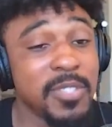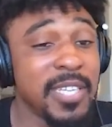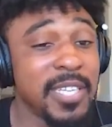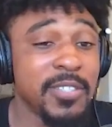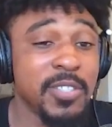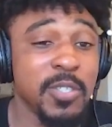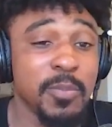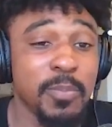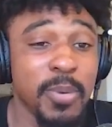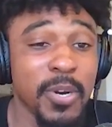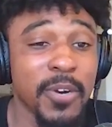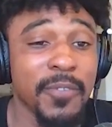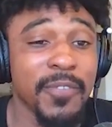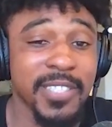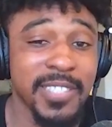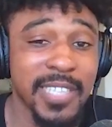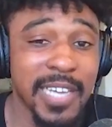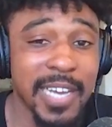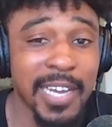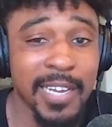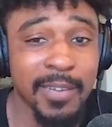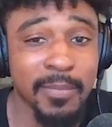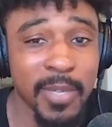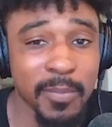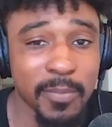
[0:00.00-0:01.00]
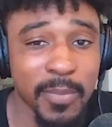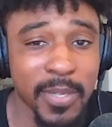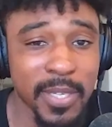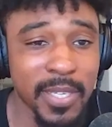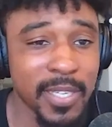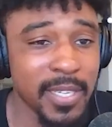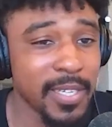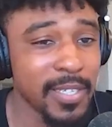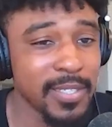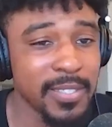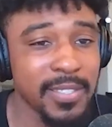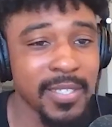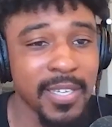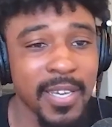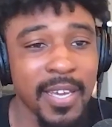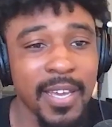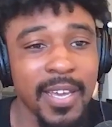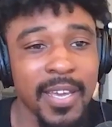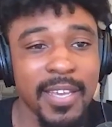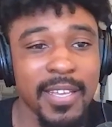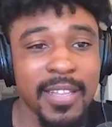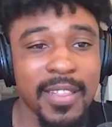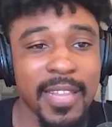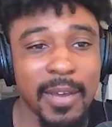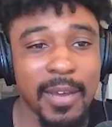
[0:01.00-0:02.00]
was actually perfect timing because
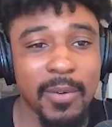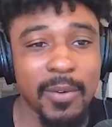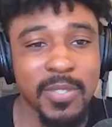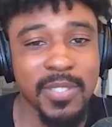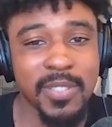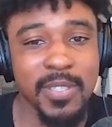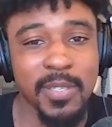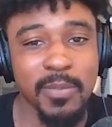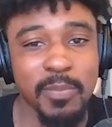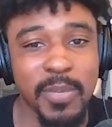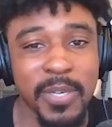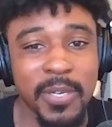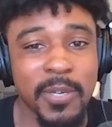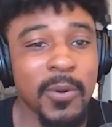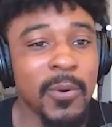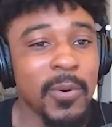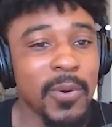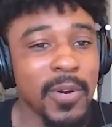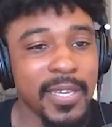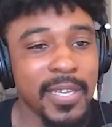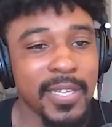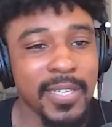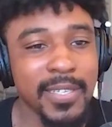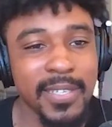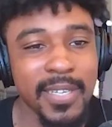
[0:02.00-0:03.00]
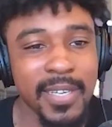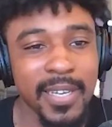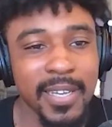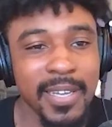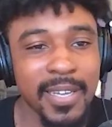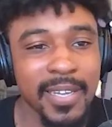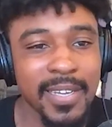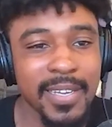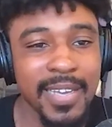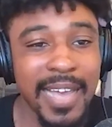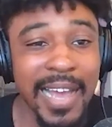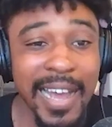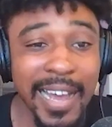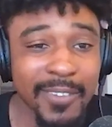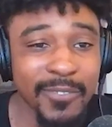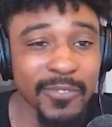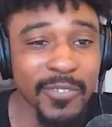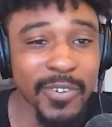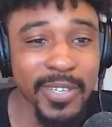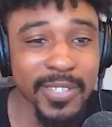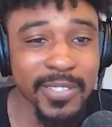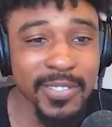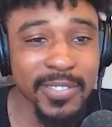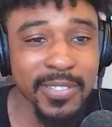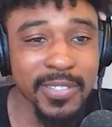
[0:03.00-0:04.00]
that was the Bitcoin
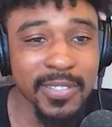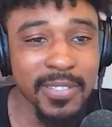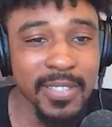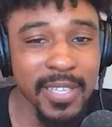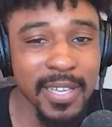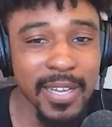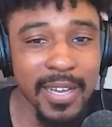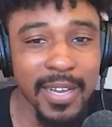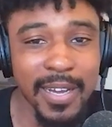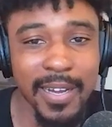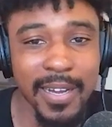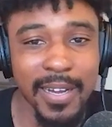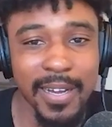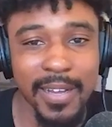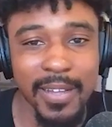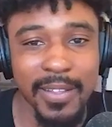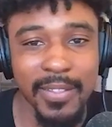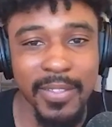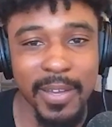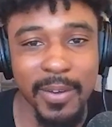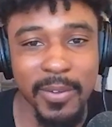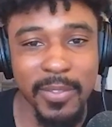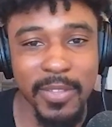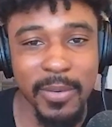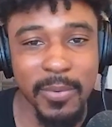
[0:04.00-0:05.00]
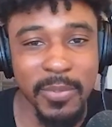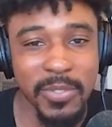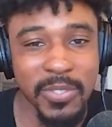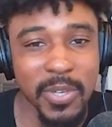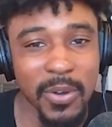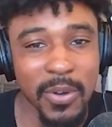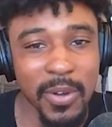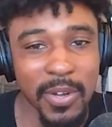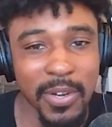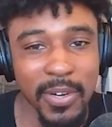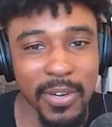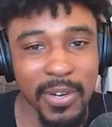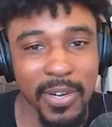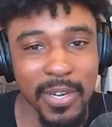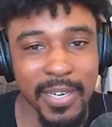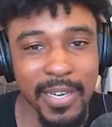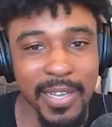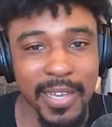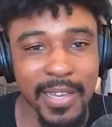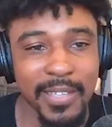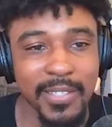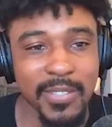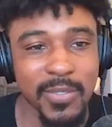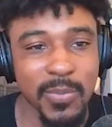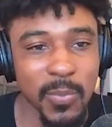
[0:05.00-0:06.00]
conference that was going on
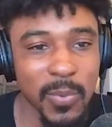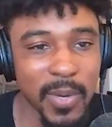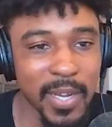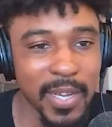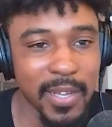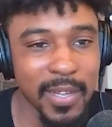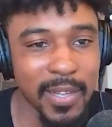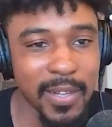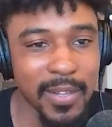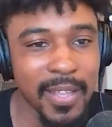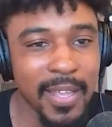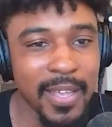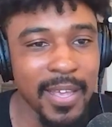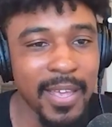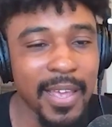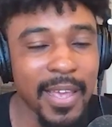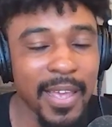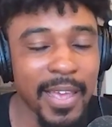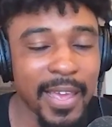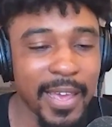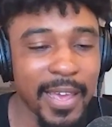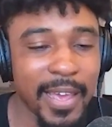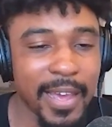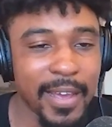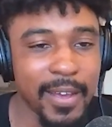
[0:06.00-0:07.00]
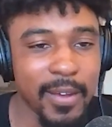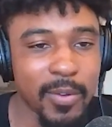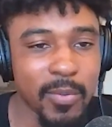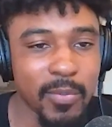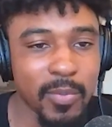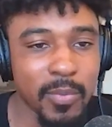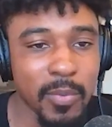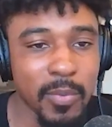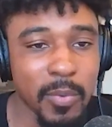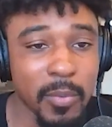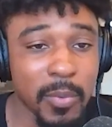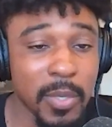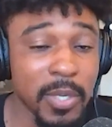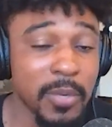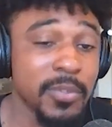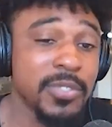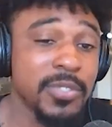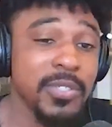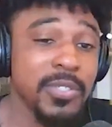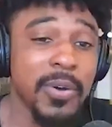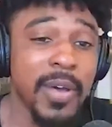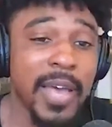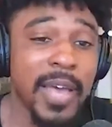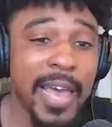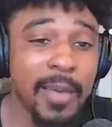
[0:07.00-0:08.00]
as well. And we were
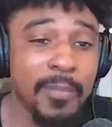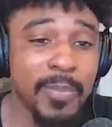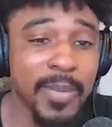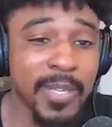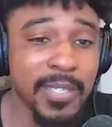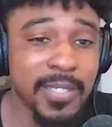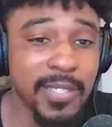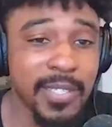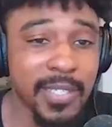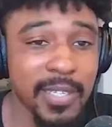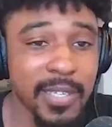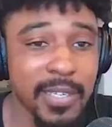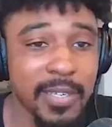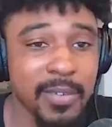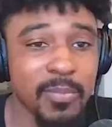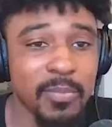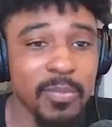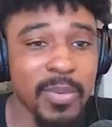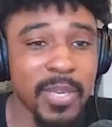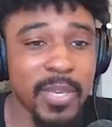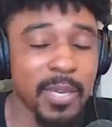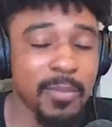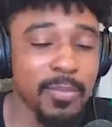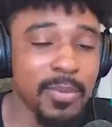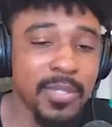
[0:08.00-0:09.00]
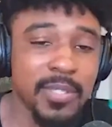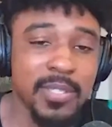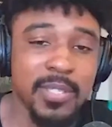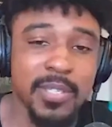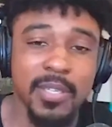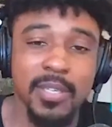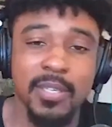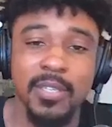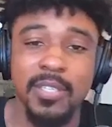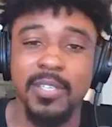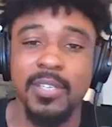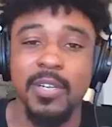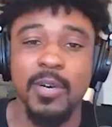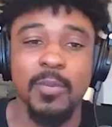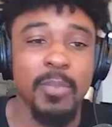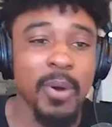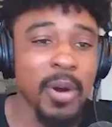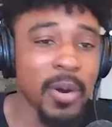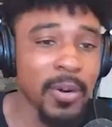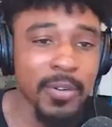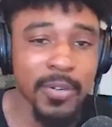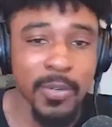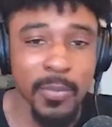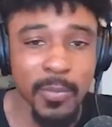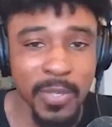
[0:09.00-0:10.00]
so happy to be able to,
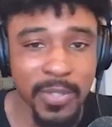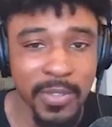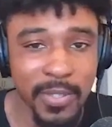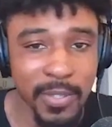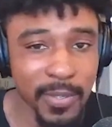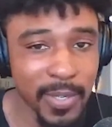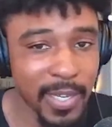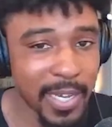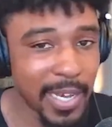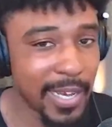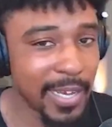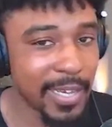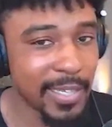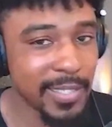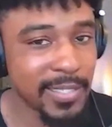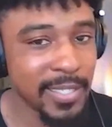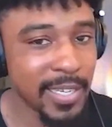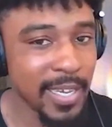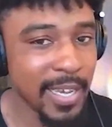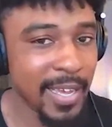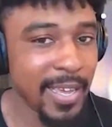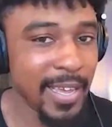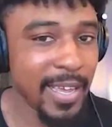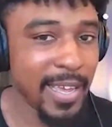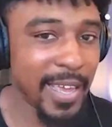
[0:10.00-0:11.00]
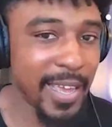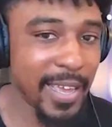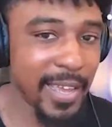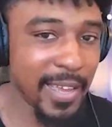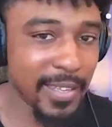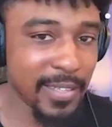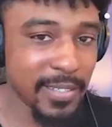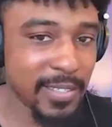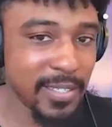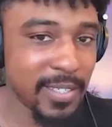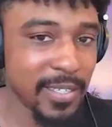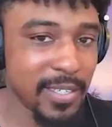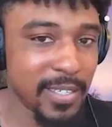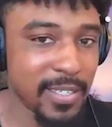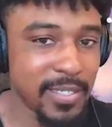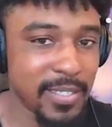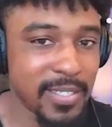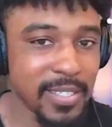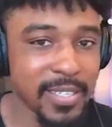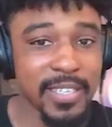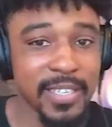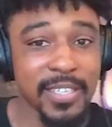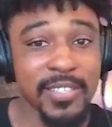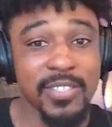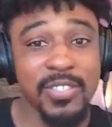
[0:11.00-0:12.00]
partner with you guys and to
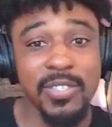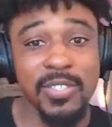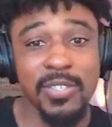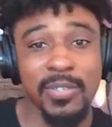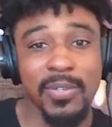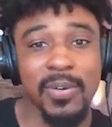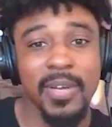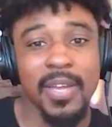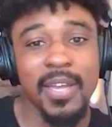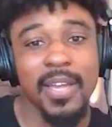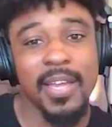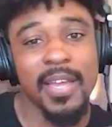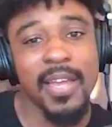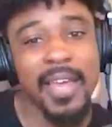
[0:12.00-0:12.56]
get you